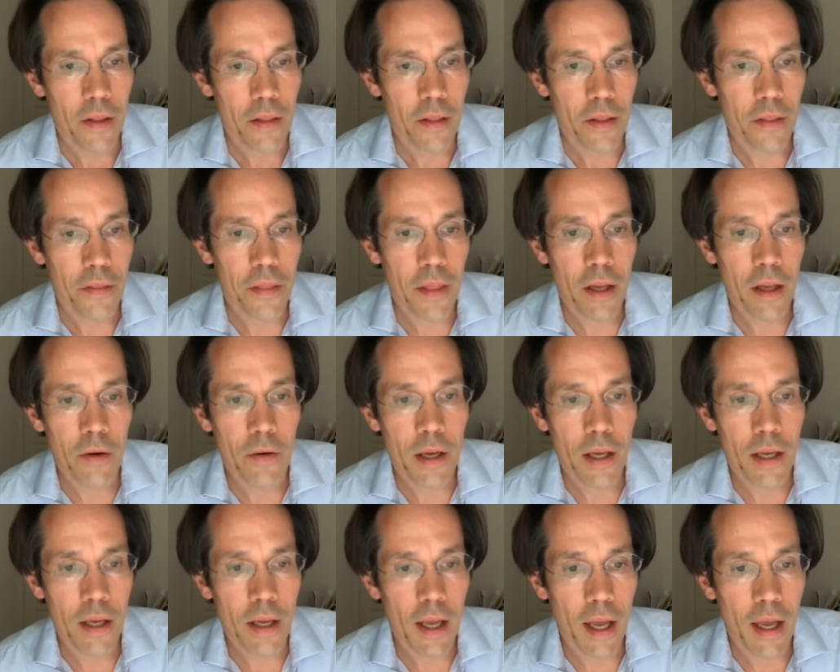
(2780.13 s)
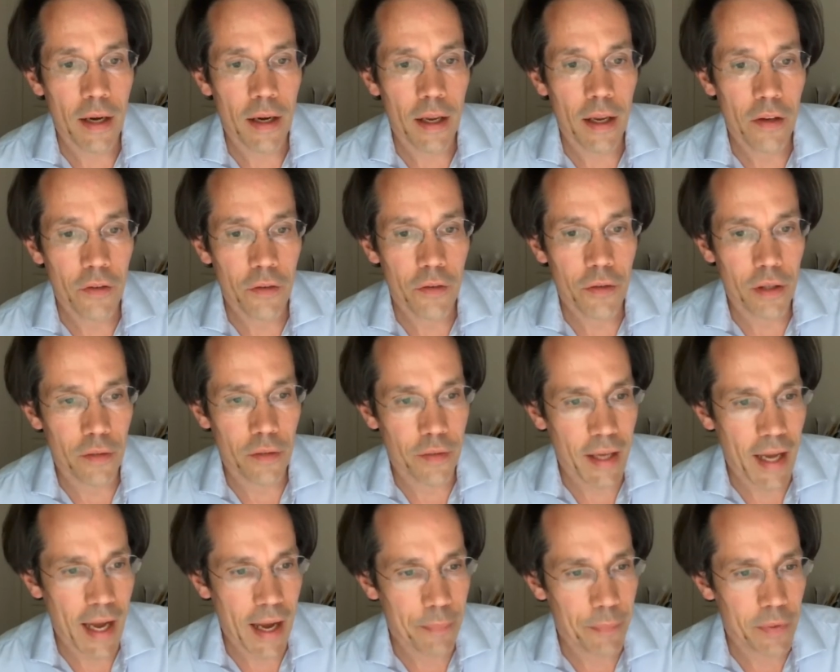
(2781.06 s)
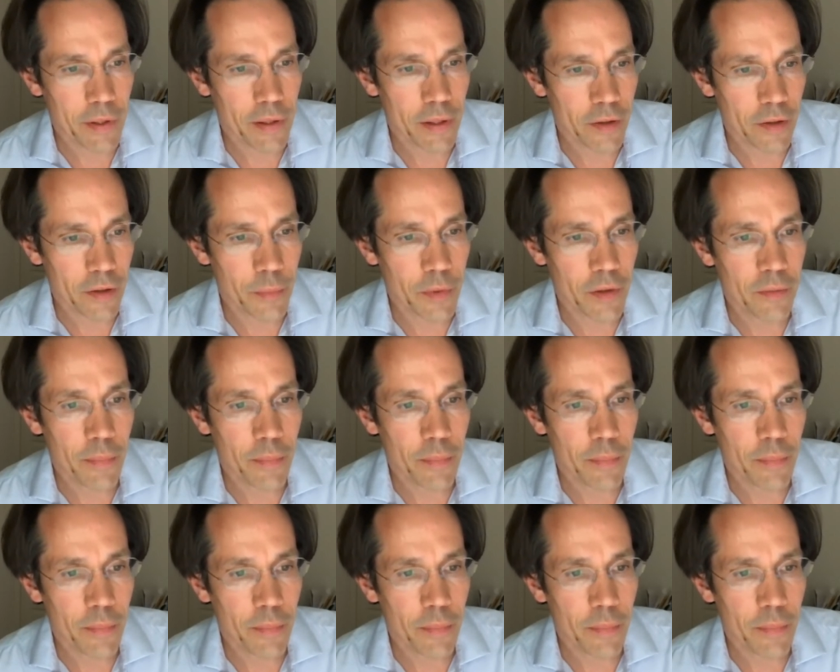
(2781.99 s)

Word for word: the theory and history of capitalism,